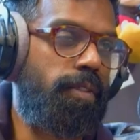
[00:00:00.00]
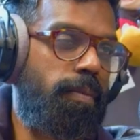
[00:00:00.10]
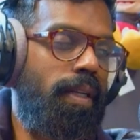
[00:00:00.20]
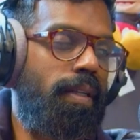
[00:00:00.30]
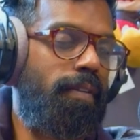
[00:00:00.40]

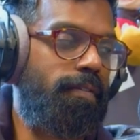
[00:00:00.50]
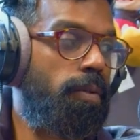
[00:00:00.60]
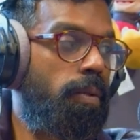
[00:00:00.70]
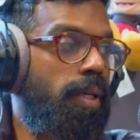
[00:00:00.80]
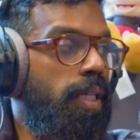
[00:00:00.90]
spent like
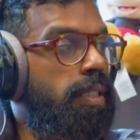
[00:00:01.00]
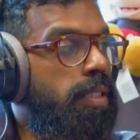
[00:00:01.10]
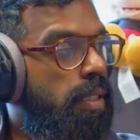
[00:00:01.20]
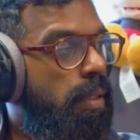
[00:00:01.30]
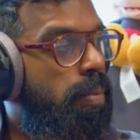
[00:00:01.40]
4
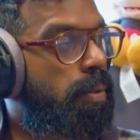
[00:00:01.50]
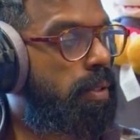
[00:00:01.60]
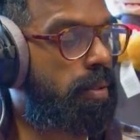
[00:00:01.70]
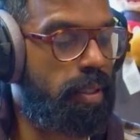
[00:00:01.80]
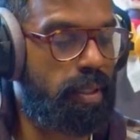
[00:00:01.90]
weeks in
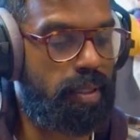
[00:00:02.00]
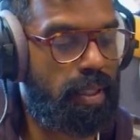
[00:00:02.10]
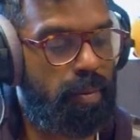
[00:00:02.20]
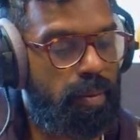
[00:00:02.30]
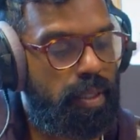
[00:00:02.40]
Portugal during the
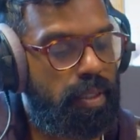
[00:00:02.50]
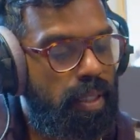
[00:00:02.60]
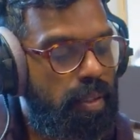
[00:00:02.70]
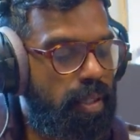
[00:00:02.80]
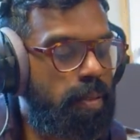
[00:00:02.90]
summer, which is like
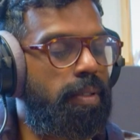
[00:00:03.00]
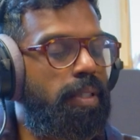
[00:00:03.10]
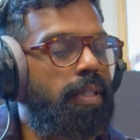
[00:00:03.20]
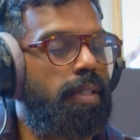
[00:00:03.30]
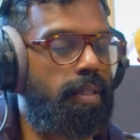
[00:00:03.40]

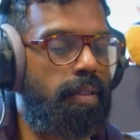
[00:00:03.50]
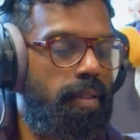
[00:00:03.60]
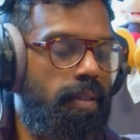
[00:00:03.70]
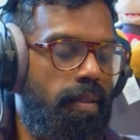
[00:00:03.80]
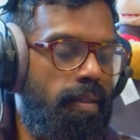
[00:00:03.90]
incredibly,
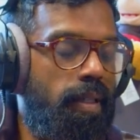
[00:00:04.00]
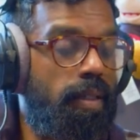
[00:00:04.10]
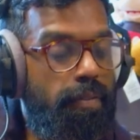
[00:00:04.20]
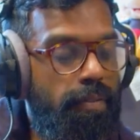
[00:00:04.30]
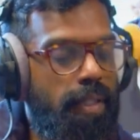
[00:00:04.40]

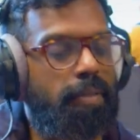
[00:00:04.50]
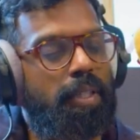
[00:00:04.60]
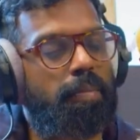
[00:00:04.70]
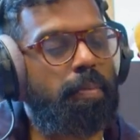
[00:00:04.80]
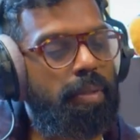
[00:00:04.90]
like I feel
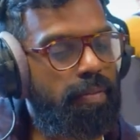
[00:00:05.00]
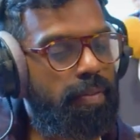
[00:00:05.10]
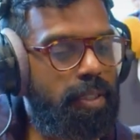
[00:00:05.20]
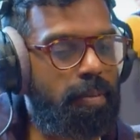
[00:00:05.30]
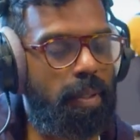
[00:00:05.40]
incredibly
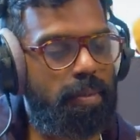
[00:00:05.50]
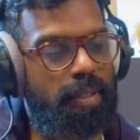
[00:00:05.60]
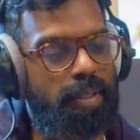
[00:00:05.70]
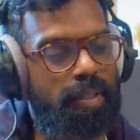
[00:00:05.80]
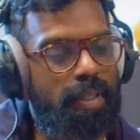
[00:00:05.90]
privileged to be able
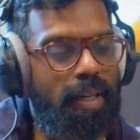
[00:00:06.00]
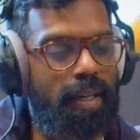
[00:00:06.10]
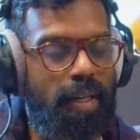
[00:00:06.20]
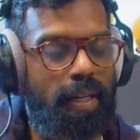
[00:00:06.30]
to do that.